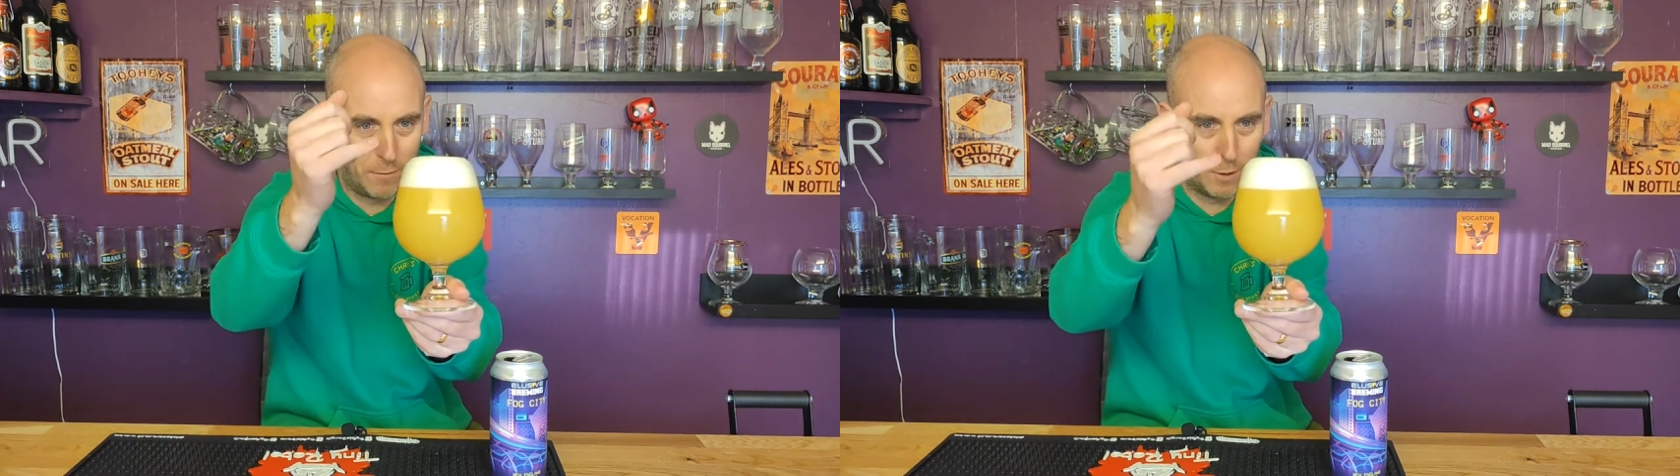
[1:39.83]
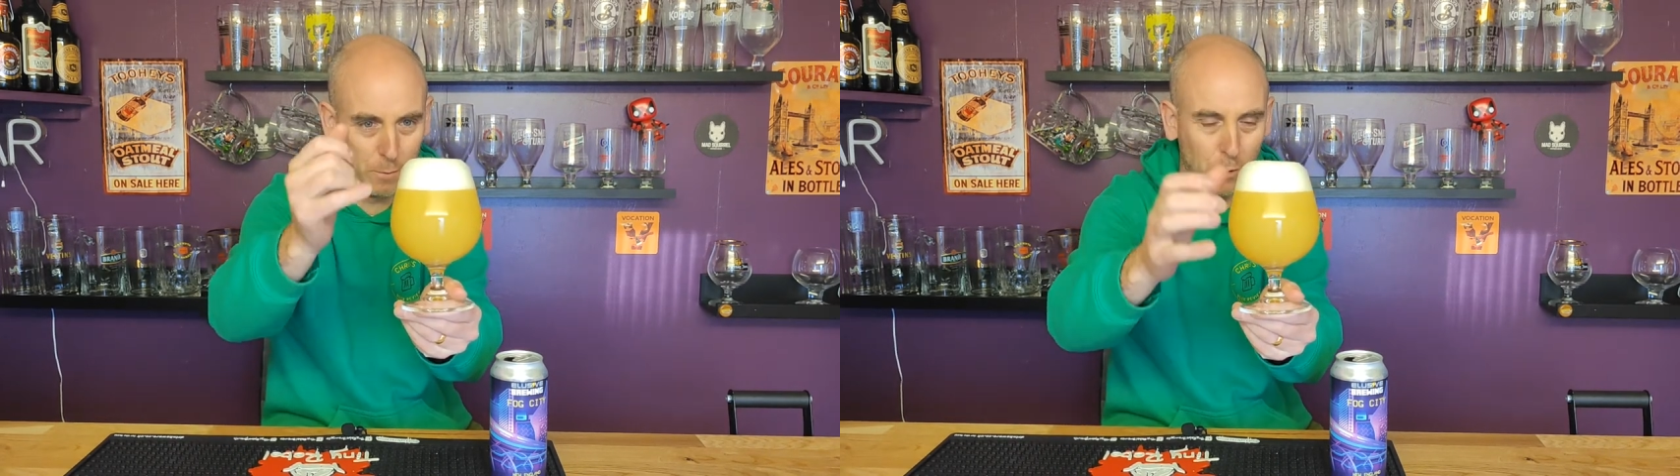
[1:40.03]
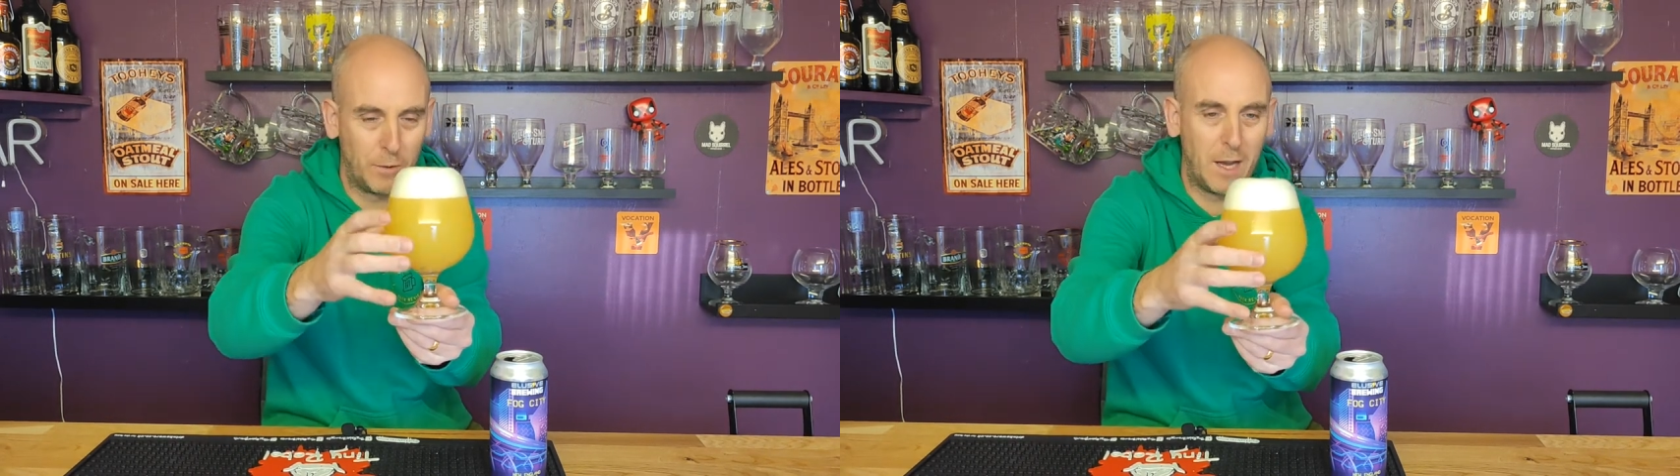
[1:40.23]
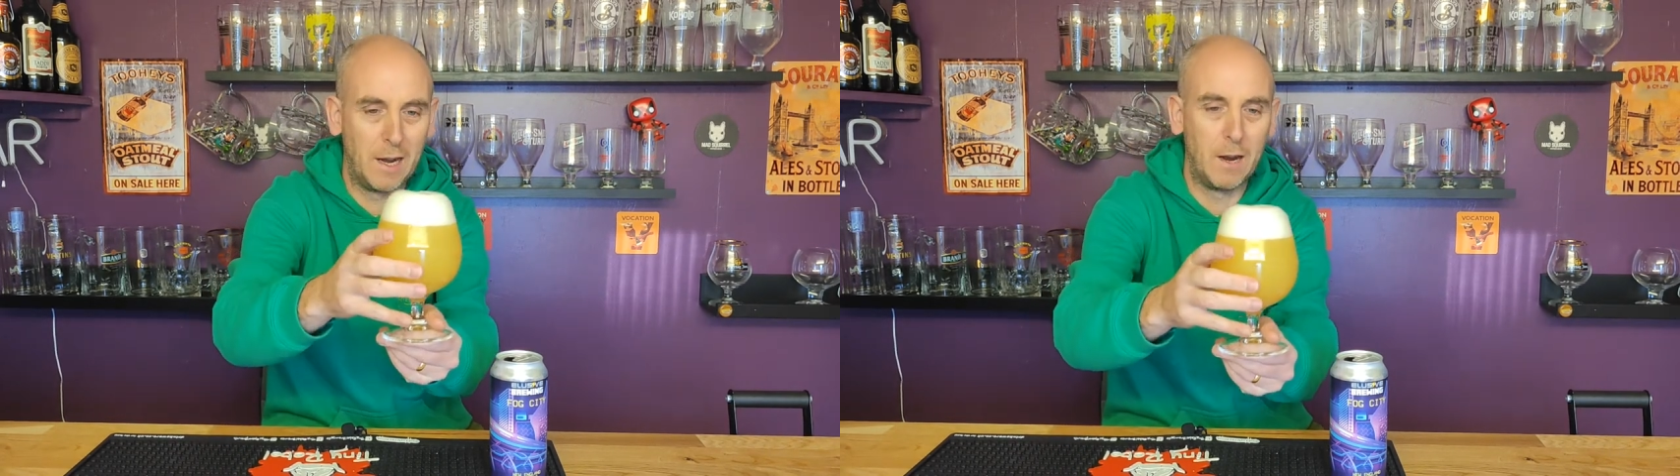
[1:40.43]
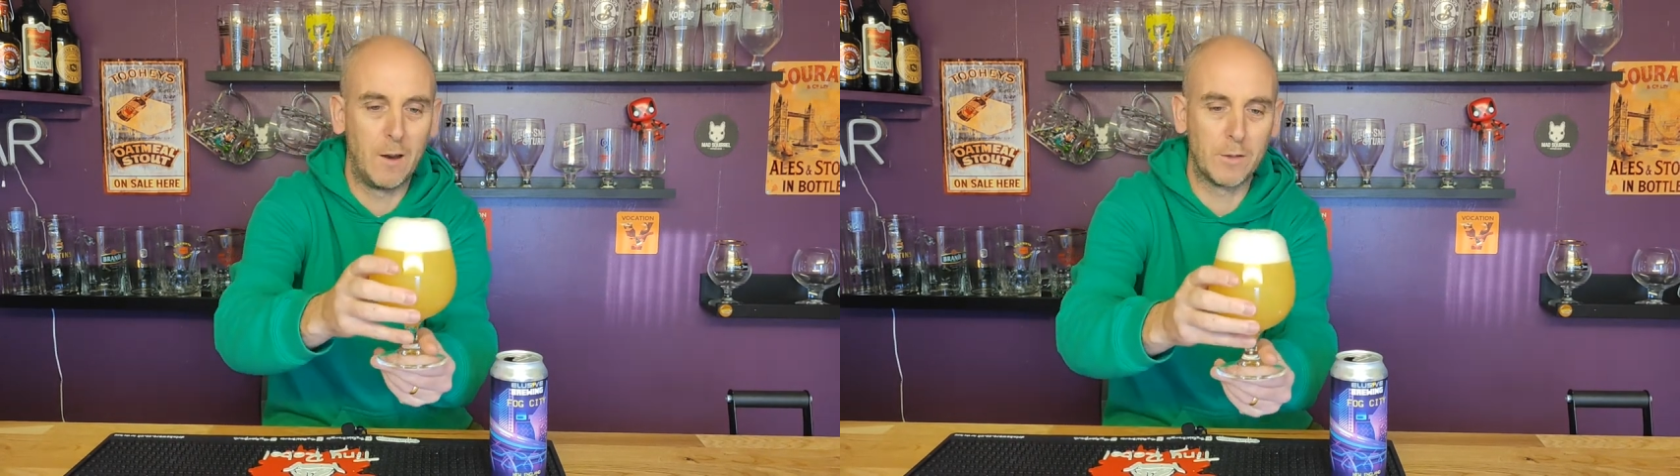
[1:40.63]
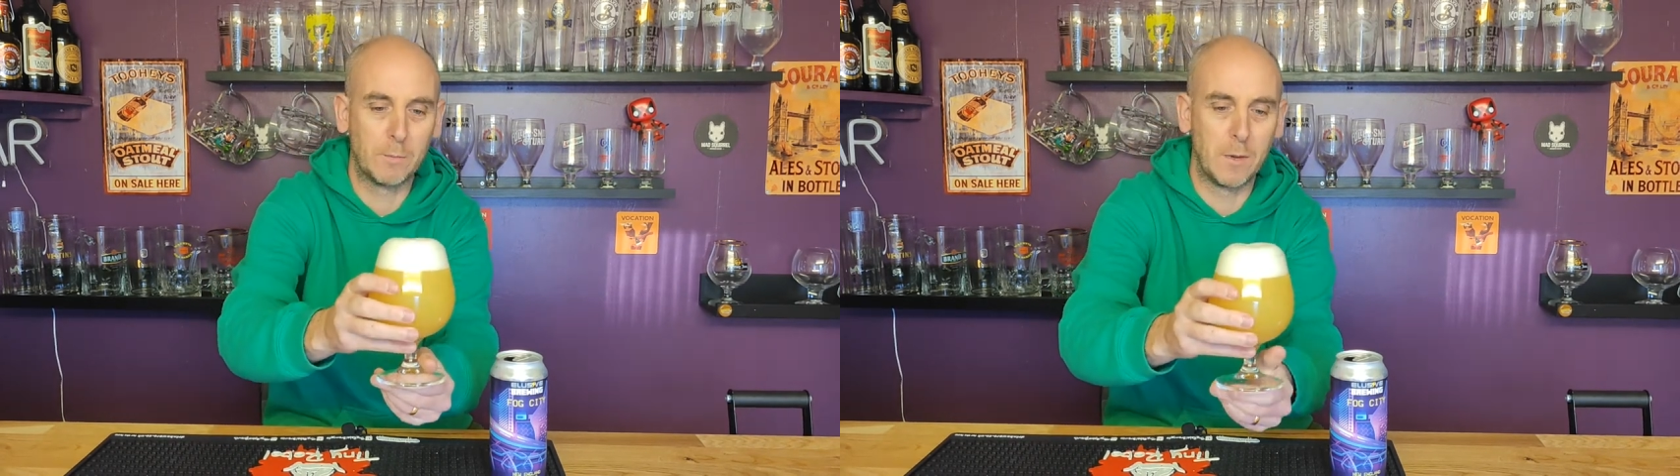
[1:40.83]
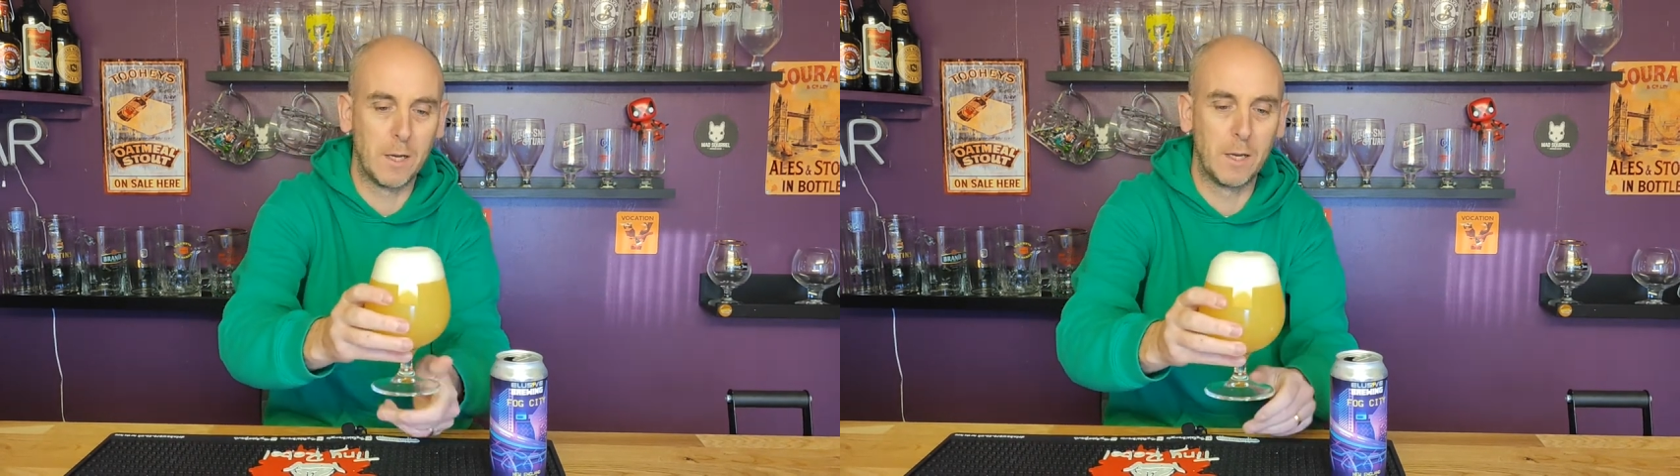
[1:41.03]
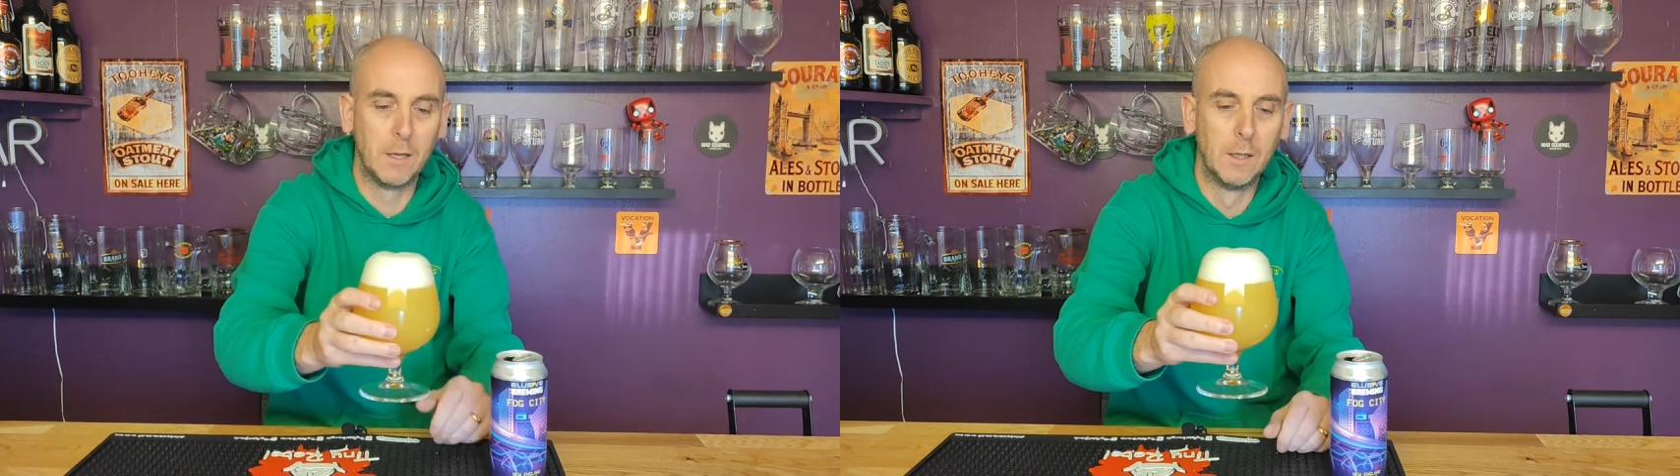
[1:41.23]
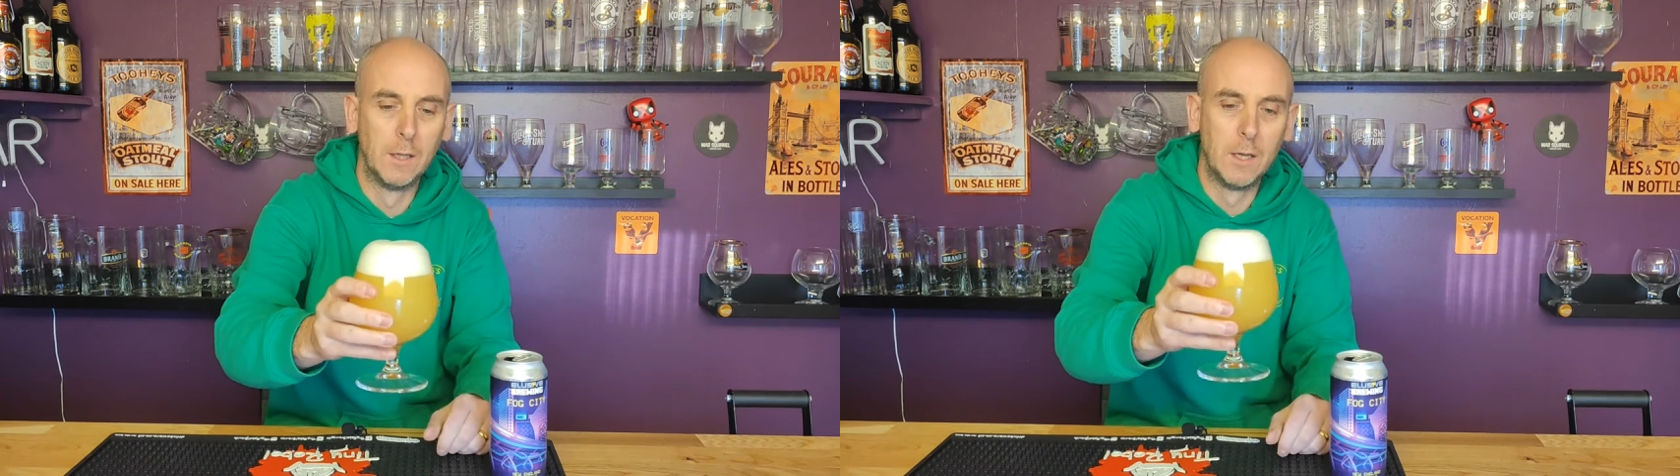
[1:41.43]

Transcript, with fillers: I've just poured that last bit in.